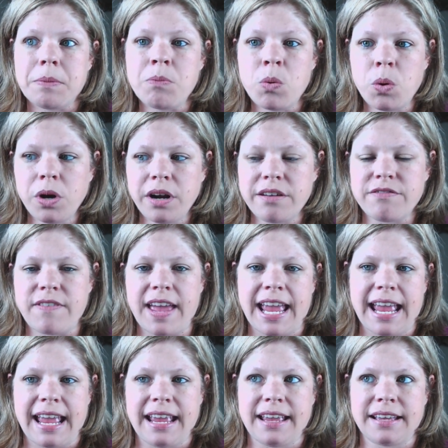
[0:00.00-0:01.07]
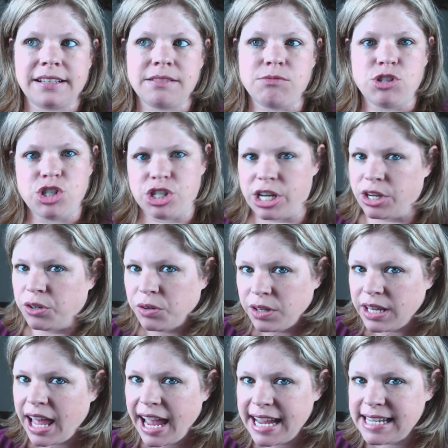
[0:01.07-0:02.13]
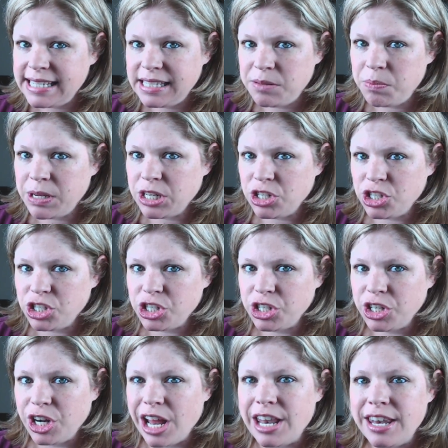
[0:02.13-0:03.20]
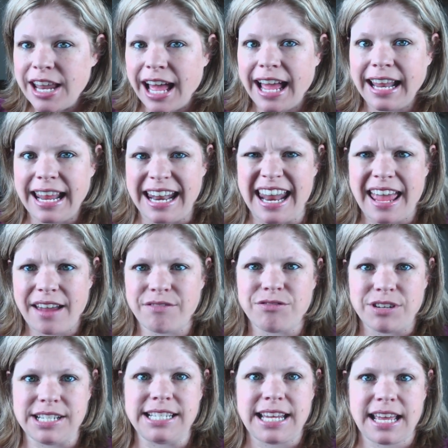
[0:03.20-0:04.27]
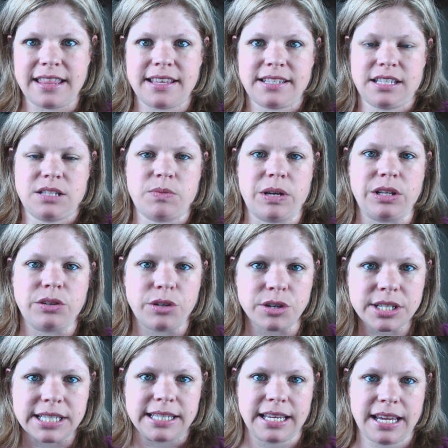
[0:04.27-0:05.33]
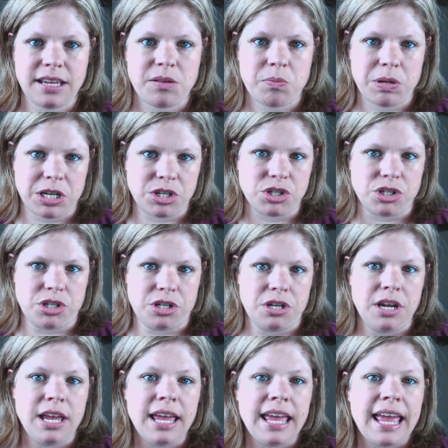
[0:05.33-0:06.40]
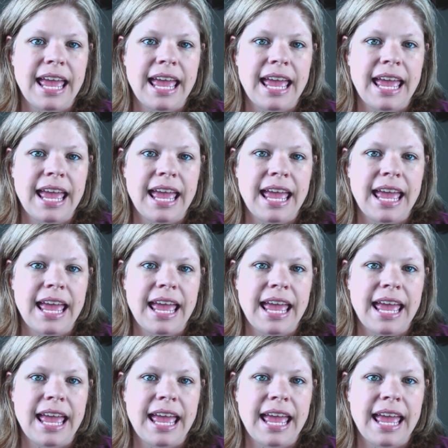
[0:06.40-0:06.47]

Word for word: more of a generalized picture, not an everyday, this is what it looks like picture.